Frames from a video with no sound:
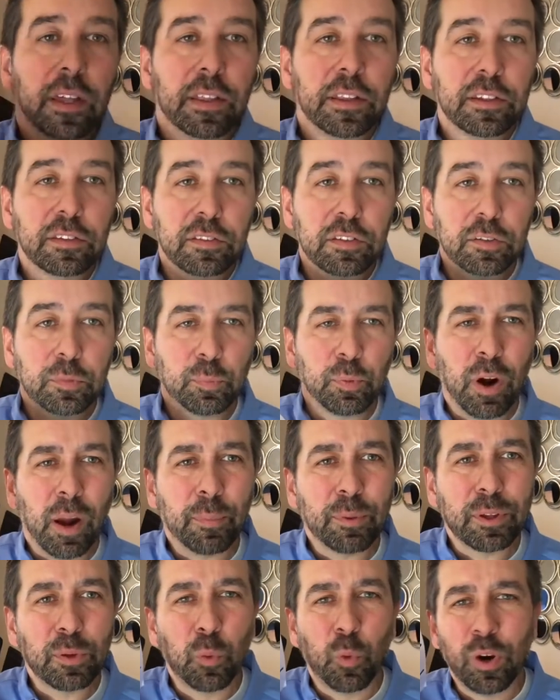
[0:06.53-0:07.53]
This is
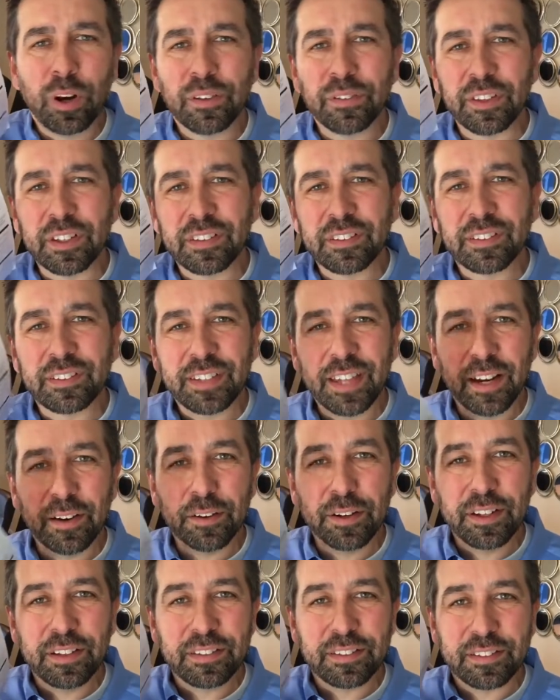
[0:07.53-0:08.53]
probably one of the
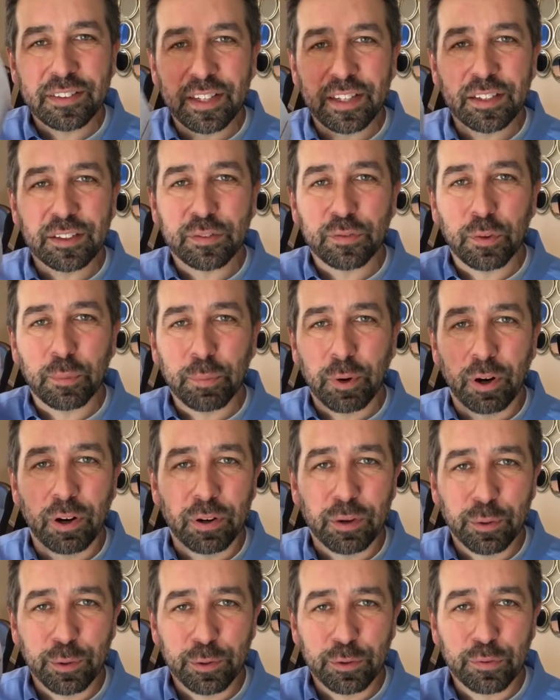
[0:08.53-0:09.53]
scariest things for
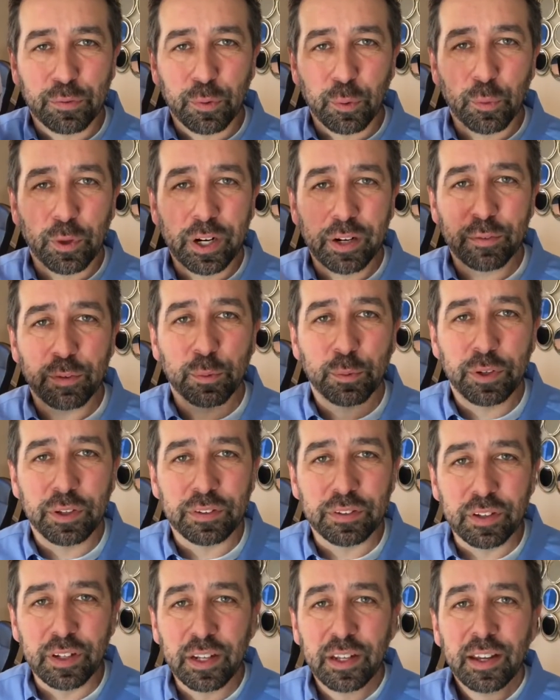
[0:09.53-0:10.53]
borrowers for whatever
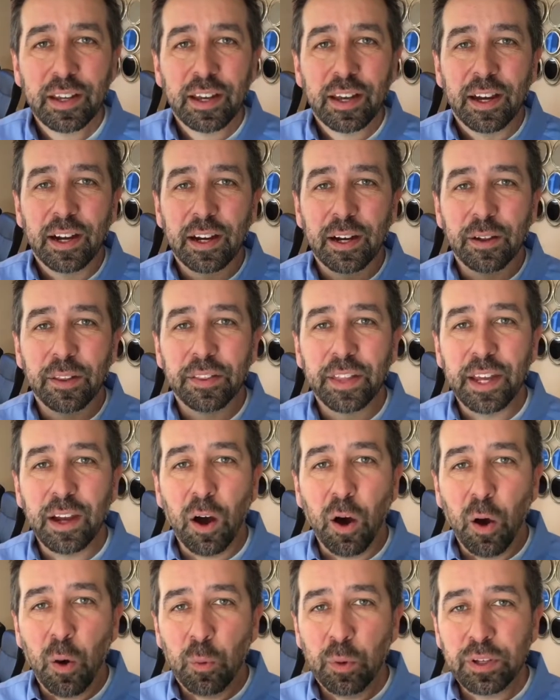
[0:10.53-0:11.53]
reason. They
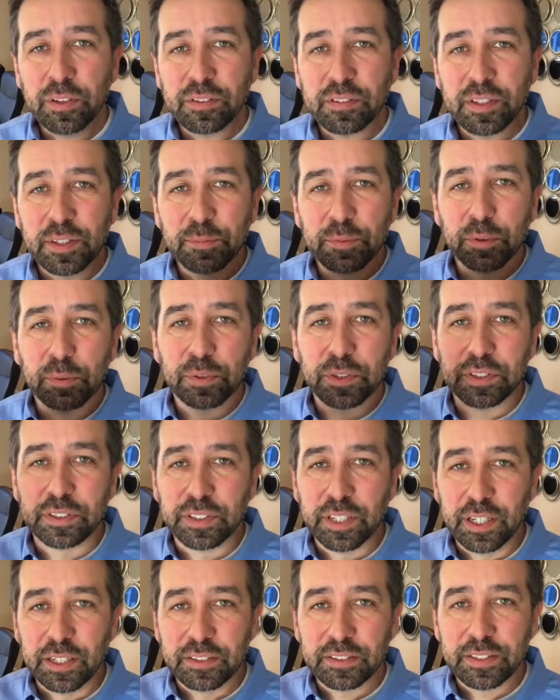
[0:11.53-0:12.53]
always seem to
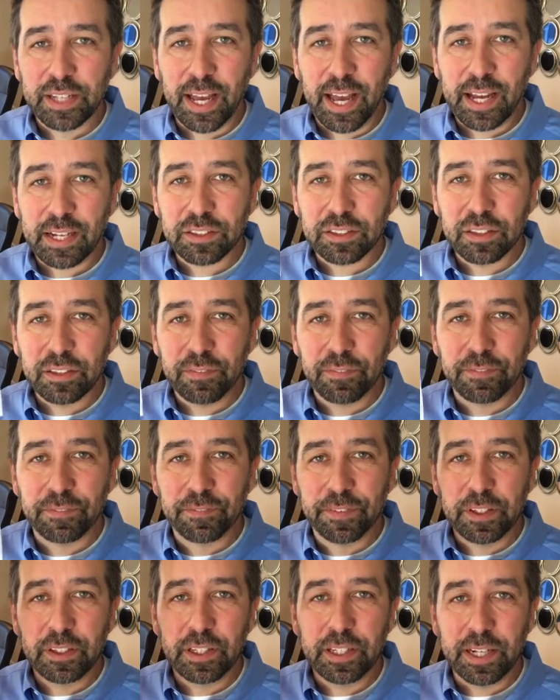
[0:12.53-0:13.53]
resist actually
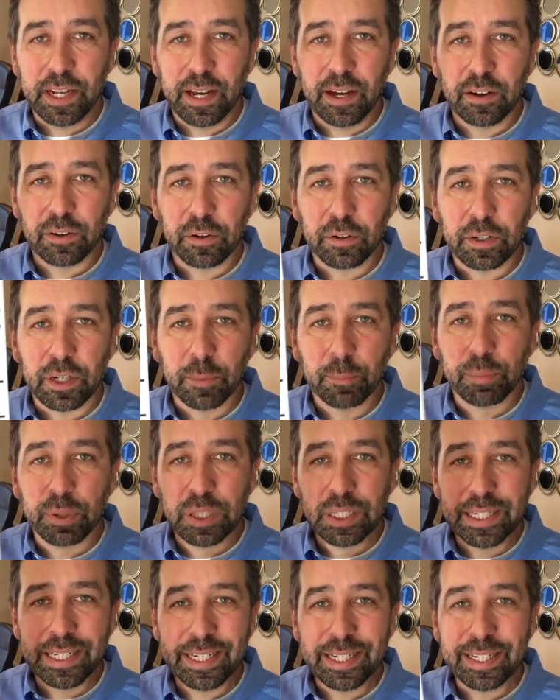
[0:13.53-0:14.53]
filling out or
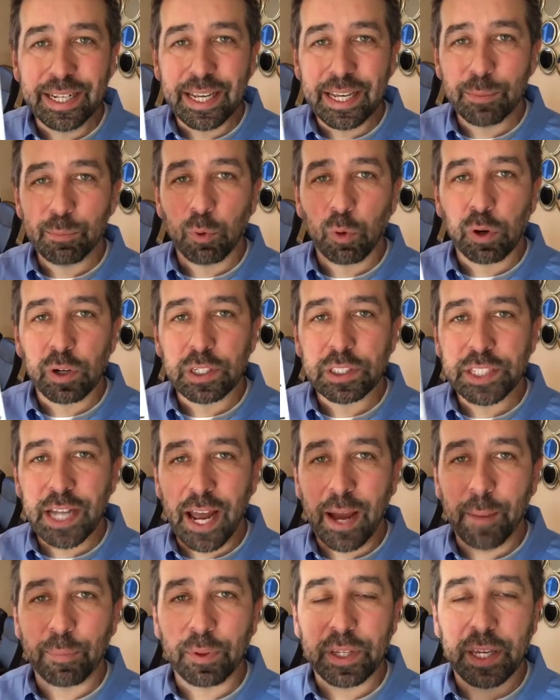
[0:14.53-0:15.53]
completing a mortgage
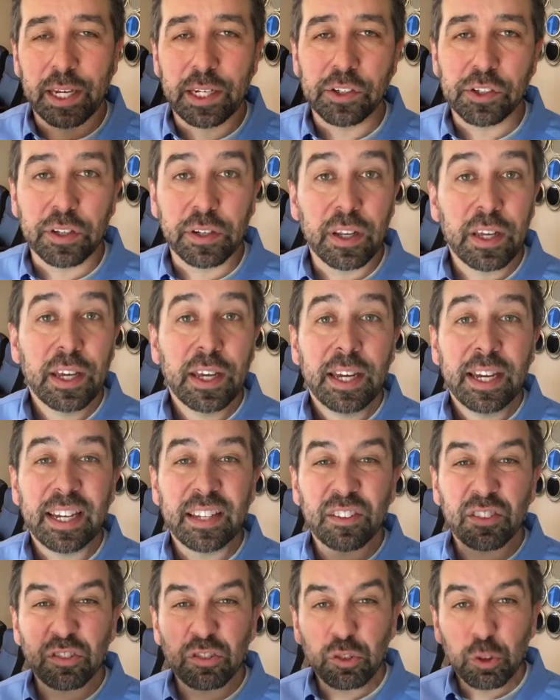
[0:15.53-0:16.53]
application.
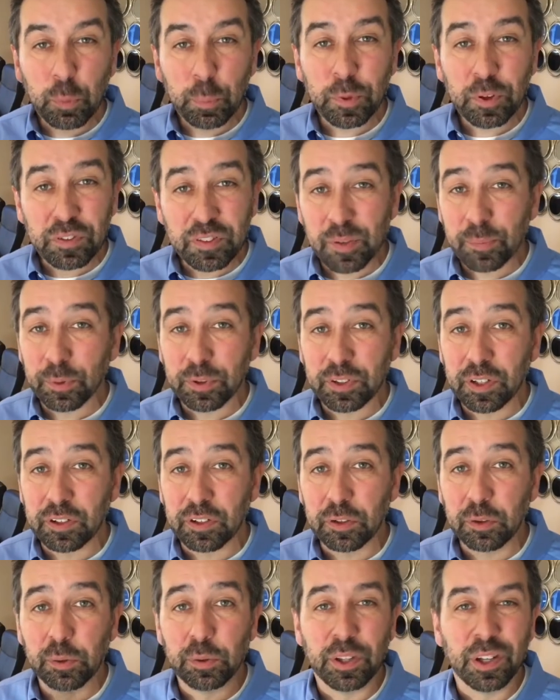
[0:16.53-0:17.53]
It's super simple to
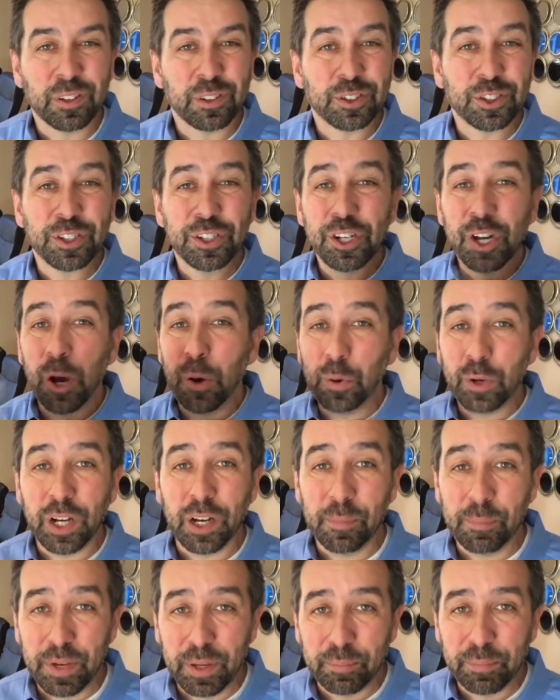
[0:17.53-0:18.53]
do. There's no
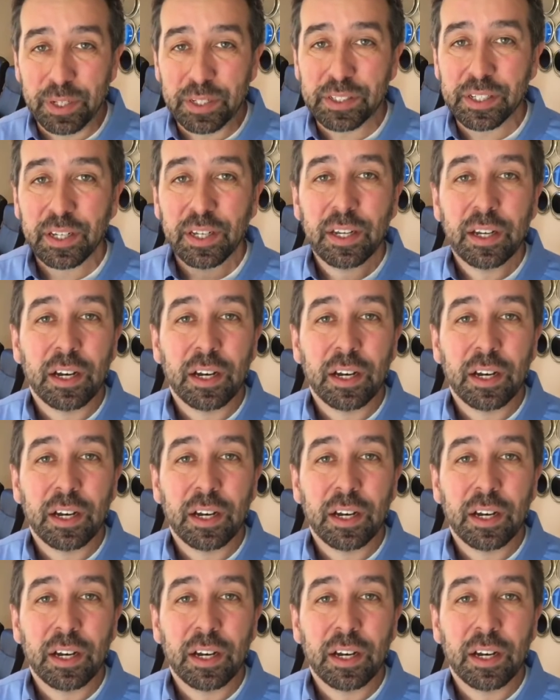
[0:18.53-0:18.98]
commitment.